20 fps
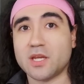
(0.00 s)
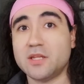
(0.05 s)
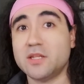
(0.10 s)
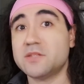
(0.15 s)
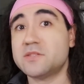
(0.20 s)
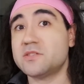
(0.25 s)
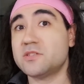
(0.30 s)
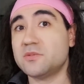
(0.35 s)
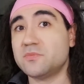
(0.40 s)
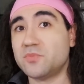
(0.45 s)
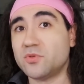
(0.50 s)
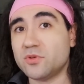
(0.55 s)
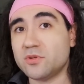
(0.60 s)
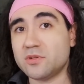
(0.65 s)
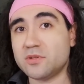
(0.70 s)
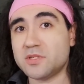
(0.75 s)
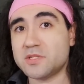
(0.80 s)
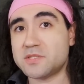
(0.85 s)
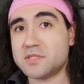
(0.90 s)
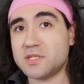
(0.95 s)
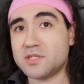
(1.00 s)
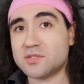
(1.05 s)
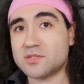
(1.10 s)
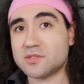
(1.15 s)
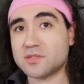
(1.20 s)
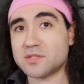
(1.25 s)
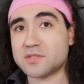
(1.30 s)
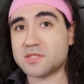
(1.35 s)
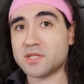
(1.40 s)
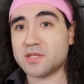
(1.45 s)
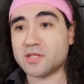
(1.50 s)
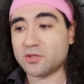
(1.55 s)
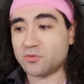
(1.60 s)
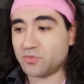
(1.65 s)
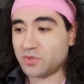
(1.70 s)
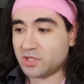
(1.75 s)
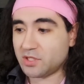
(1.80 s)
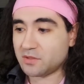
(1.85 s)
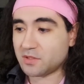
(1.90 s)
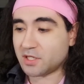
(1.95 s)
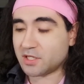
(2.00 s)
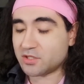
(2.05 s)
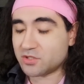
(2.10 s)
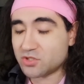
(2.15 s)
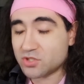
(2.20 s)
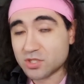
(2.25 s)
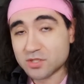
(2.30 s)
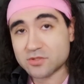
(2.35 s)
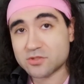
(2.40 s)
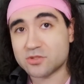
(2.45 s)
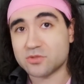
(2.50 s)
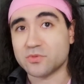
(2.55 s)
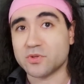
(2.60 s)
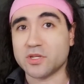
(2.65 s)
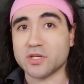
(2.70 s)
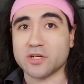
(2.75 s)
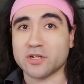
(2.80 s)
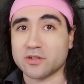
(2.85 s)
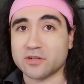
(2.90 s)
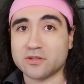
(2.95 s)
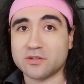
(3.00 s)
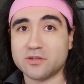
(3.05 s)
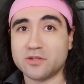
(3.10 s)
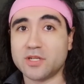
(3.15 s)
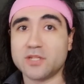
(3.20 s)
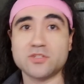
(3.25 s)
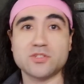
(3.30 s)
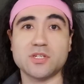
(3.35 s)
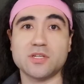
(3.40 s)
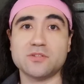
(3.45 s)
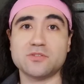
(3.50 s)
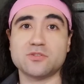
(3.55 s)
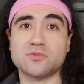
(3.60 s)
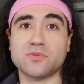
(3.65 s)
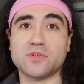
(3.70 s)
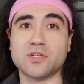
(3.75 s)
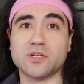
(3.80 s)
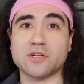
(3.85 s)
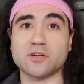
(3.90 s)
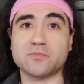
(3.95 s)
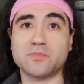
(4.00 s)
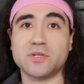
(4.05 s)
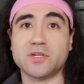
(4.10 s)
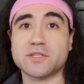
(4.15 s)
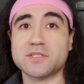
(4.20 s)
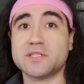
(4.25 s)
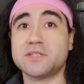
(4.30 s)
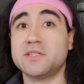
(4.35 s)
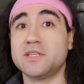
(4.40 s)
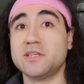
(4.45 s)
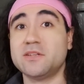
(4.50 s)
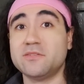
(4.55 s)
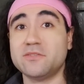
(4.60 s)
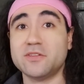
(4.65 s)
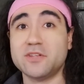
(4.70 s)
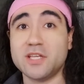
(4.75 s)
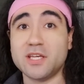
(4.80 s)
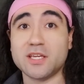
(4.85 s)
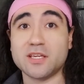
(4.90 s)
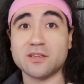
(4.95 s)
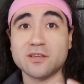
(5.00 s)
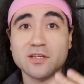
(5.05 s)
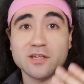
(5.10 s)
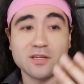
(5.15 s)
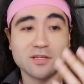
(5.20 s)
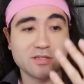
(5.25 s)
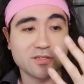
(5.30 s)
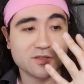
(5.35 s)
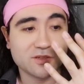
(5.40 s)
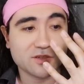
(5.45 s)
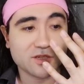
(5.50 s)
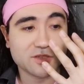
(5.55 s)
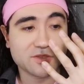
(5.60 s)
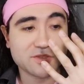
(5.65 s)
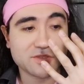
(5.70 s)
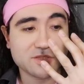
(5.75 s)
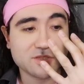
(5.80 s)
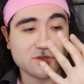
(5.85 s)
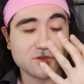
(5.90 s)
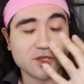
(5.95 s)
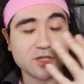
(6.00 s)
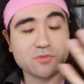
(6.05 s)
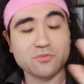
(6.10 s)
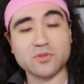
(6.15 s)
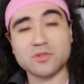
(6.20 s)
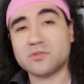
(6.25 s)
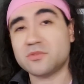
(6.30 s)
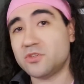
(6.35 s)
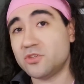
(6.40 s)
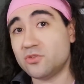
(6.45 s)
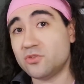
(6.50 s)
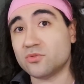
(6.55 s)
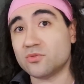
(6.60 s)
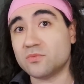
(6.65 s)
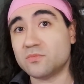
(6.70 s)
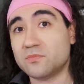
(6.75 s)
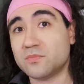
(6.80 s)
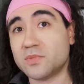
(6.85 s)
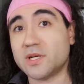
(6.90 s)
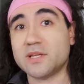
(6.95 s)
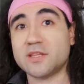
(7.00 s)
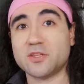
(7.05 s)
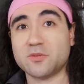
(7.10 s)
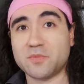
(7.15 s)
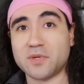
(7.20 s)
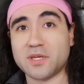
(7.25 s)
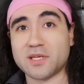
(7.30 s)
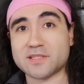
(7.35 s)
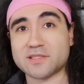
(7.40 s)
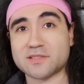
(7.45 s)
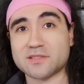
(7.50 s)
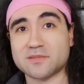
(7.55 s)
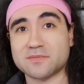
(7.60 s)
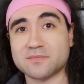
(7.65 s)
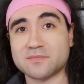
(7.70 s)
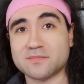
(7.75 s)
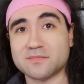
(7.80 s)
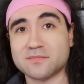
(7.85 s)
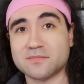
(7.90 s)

And it's an important distinction to say that we adjust who we are, not change who we are, because at the end of the day, it's still that real you behind the mask.